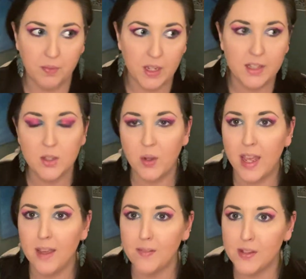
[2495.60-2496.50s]
it's
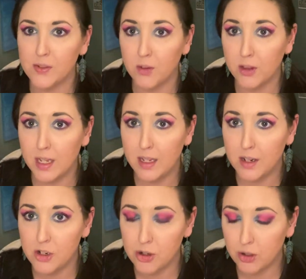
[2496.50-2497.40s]
okay if it's for the
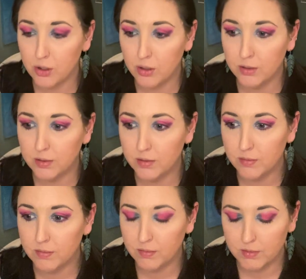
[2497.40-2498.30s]
initial
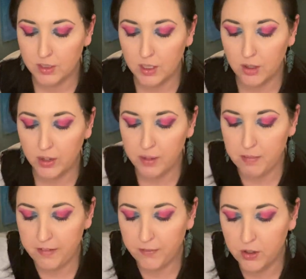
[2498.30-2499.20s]
you know, get
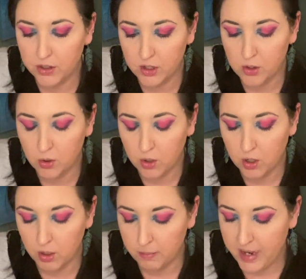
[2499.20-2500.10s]
my foot in the
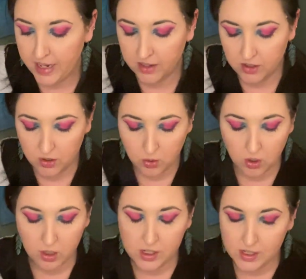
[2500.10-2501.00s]
door or back in the
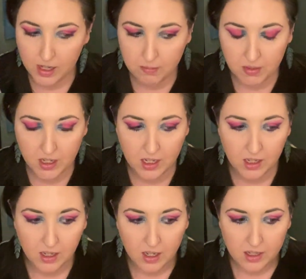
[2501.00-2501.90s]
door type
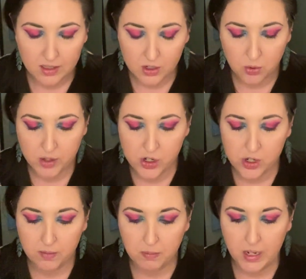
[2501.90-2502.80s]
thing
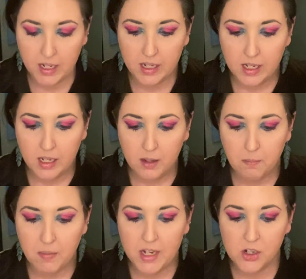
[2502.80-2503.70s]
situation, but
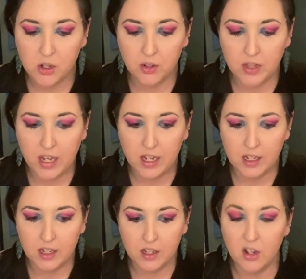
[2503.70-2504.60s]
make sure
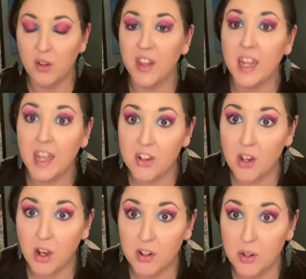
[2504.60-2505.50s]
that, you know, they can
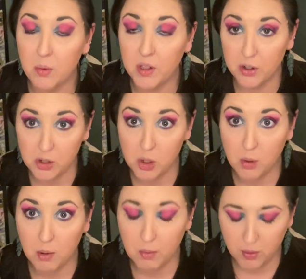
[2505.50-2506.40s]
talk to you when they're
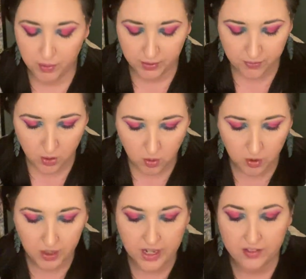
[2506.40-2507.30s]
sober moving
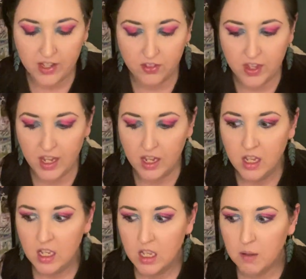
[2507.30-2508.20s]
forward and that they
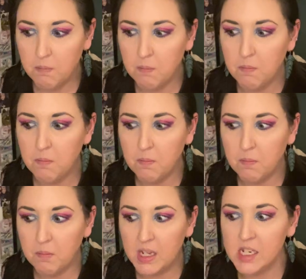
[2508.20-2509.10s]

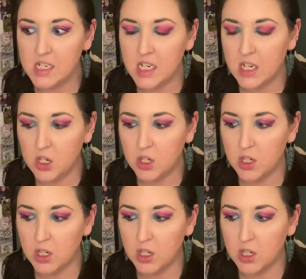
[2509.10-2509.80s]
continue